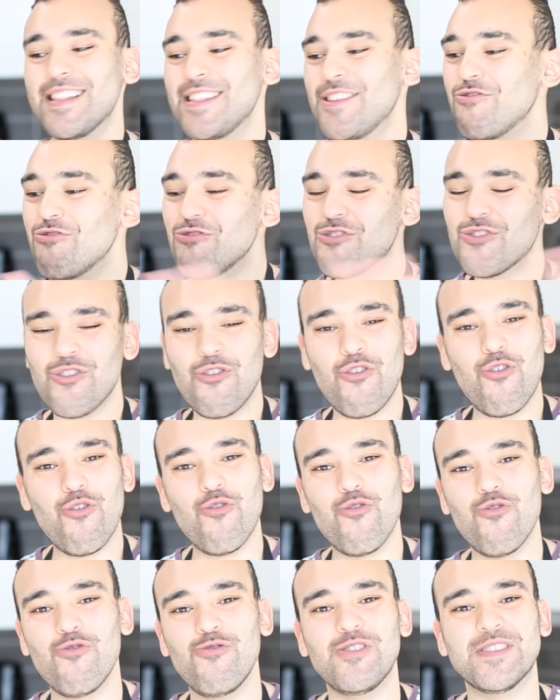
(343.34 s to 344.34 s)
little
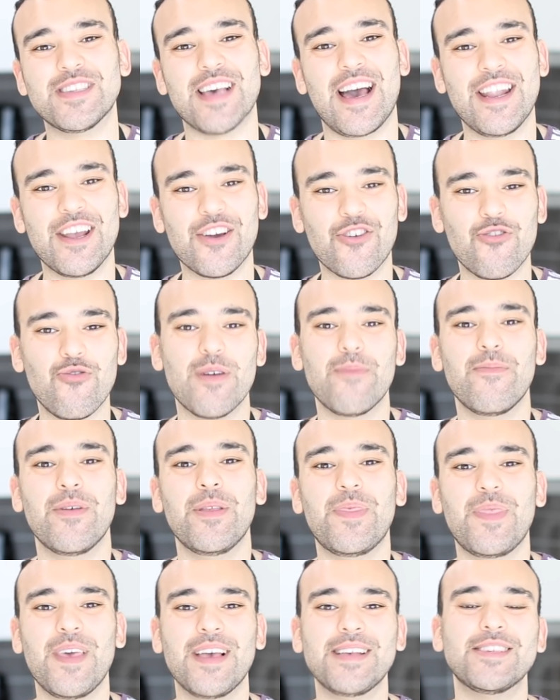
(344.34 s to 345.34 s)
tools and
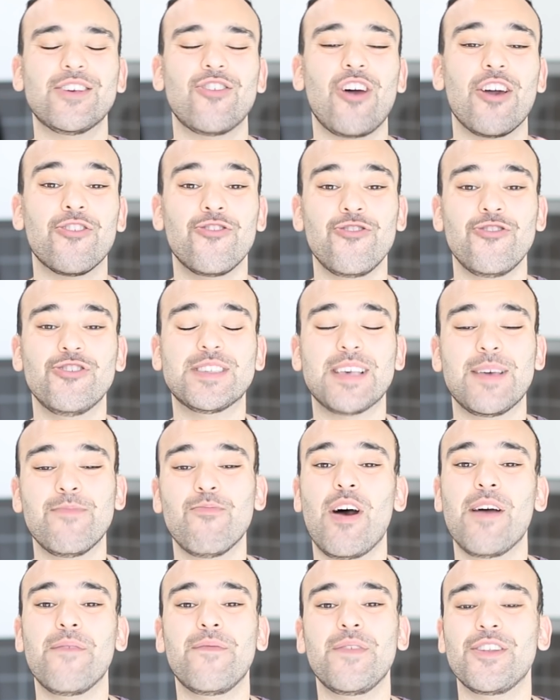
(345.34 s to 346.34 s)
equipment, things that I use in
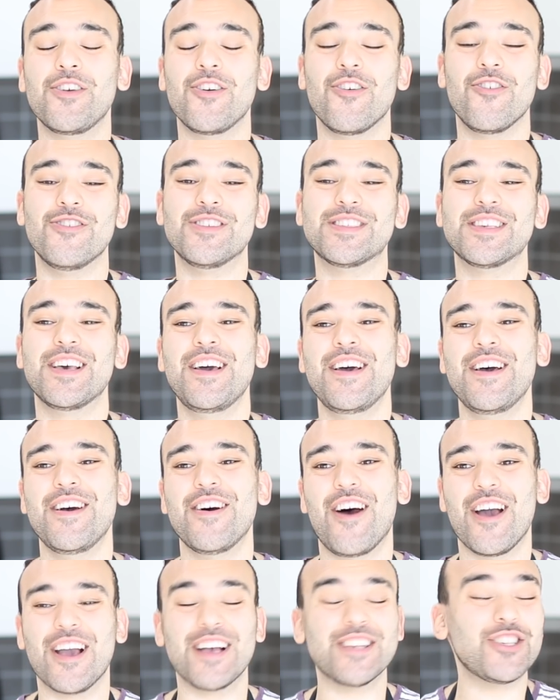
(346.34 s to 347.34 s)
my videos.
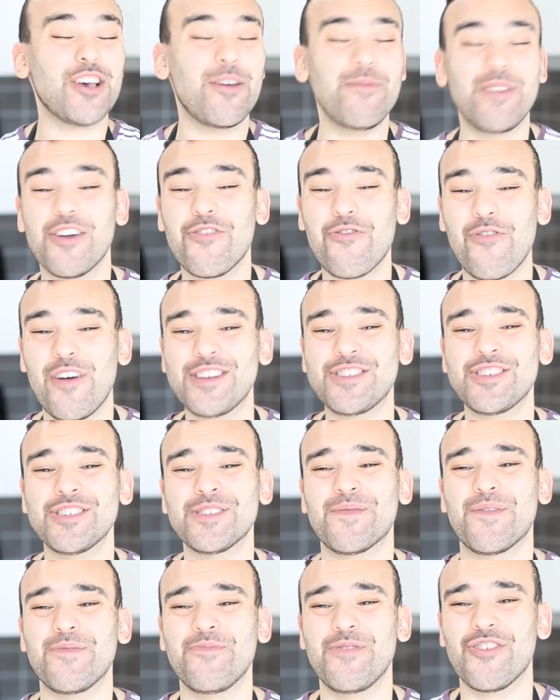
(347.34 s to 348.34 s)
I get so many
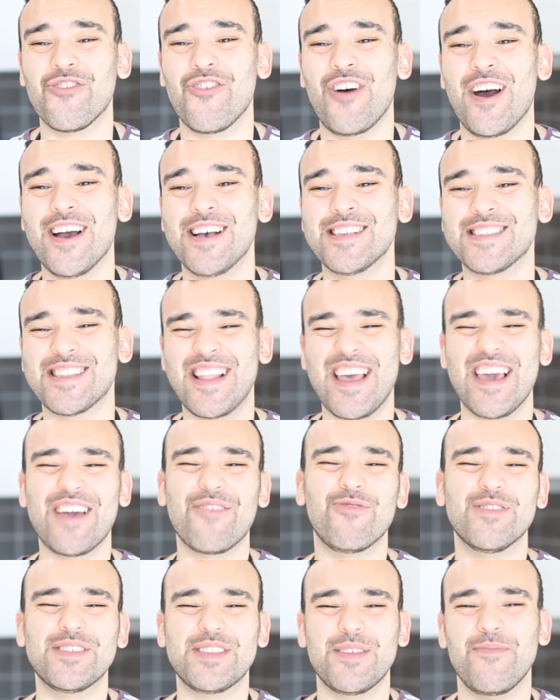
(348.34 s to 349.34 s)
questions from you guys.
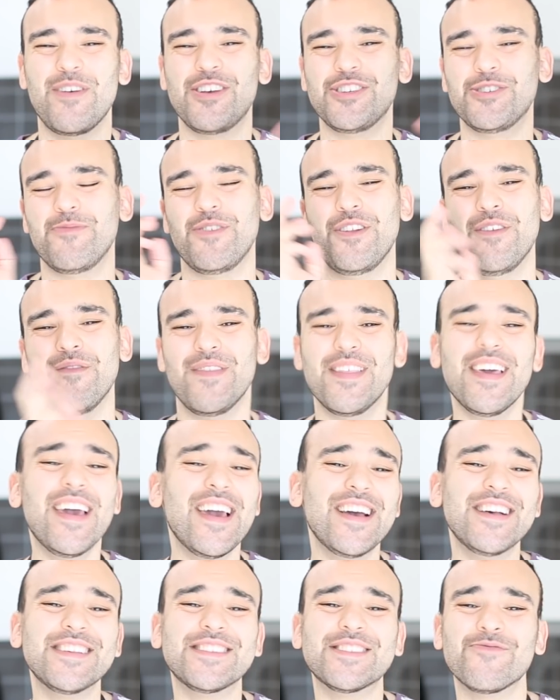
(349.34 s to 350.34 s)
Nick, what's the measurement of
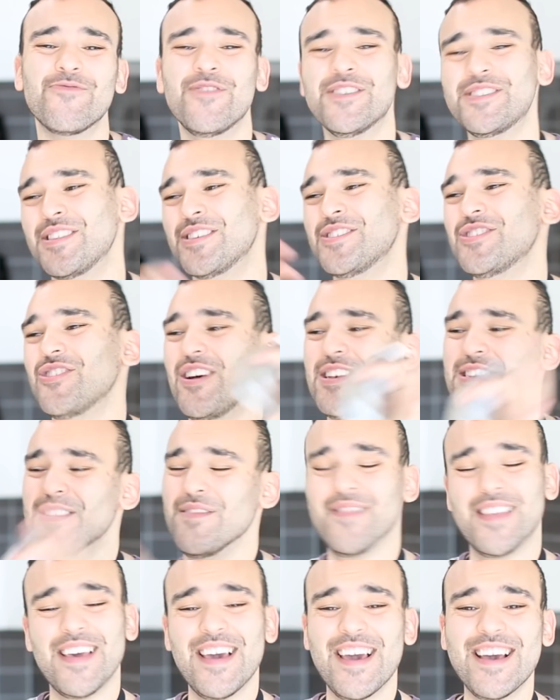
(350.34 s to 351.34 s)
this? What's the size
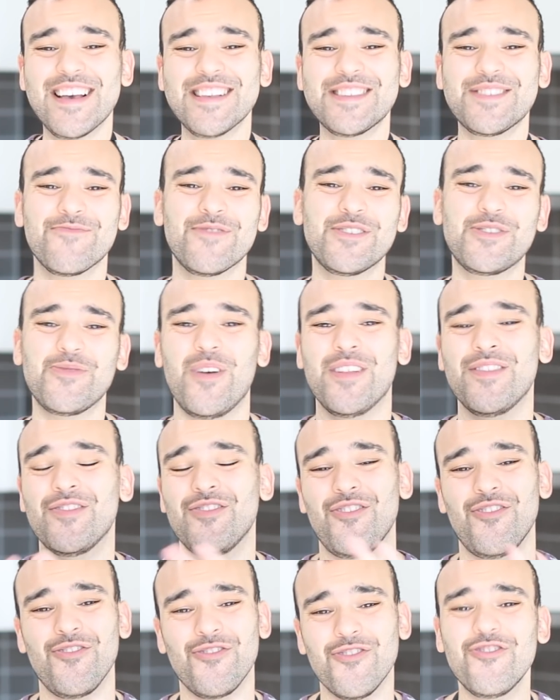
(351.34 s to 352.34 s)
of this? Which one do
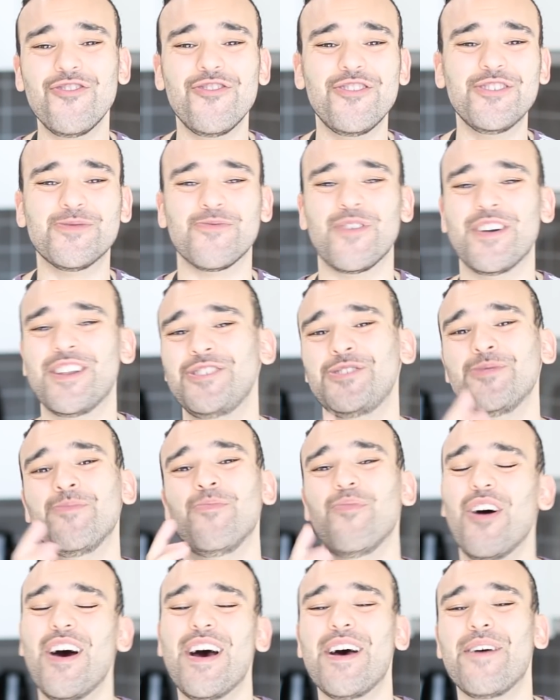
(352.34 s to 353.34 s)
you use? Where did you
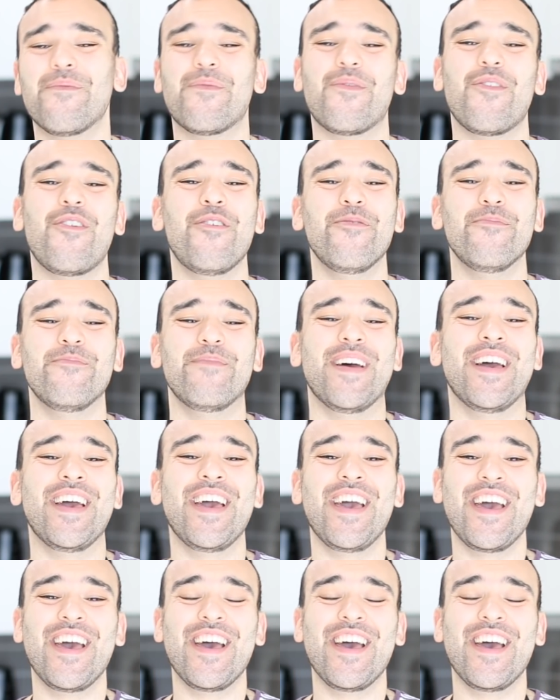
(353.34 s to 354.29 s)
buy it from?